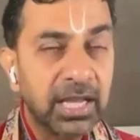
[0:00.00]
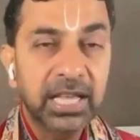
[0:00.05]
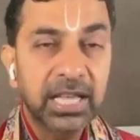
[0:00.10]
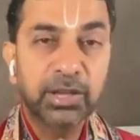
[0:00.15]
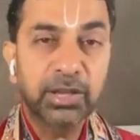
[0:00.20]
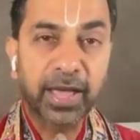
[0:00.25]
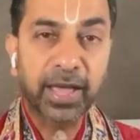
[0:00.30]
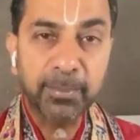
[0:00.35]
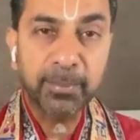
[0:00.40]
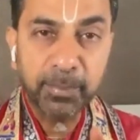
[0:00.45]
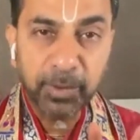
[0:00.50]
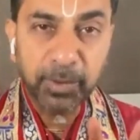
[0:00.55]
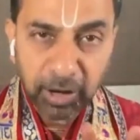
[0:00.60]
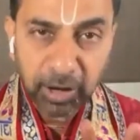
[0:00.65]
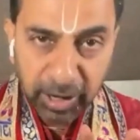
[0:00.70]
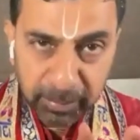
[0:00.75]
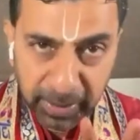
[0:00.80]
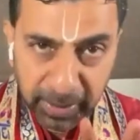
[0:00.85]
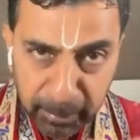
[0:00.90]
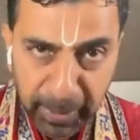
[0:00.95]
If I
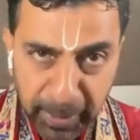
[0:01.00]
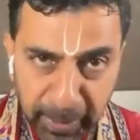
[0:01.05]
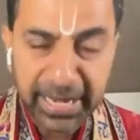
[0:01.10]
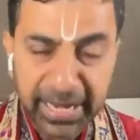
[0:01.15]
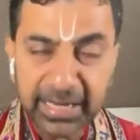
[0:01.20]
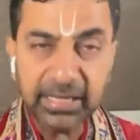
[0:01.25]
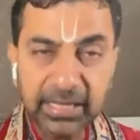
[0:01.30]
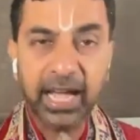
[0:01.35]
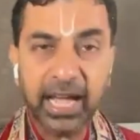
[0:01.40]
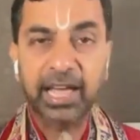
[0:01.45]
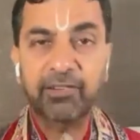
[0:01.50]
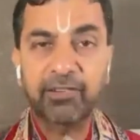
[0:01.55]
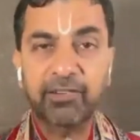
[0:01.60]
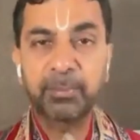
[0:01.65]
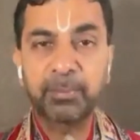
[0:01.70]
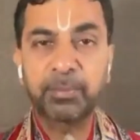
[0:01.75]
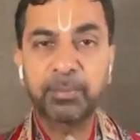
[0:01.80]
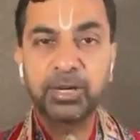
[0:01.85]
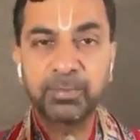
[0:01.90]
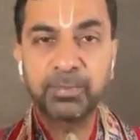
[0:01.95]
empower my mind, I have
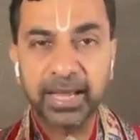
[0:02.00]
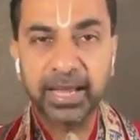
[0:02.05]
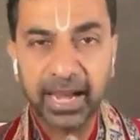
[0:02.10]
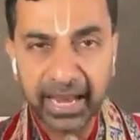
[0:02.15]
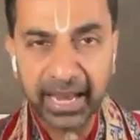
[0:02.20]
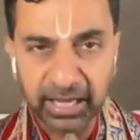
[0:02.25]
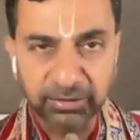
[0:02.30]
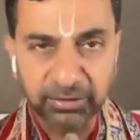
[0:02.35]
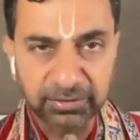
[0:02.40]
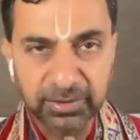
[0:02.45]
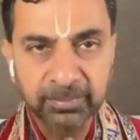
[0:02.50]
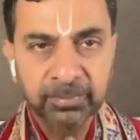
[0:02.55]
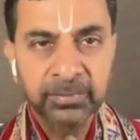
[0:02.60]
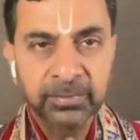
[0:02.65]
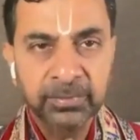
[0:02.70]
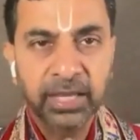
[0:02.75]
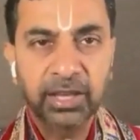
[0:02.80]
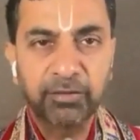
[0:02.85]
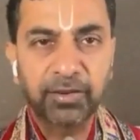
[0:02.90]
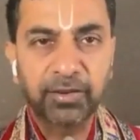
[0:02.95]
empowered my life.
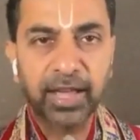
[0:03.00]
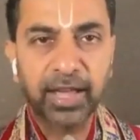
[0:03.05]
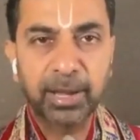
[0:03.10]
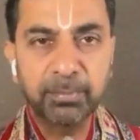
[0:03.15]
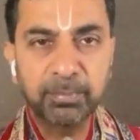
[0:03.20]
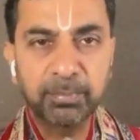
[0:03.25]
If I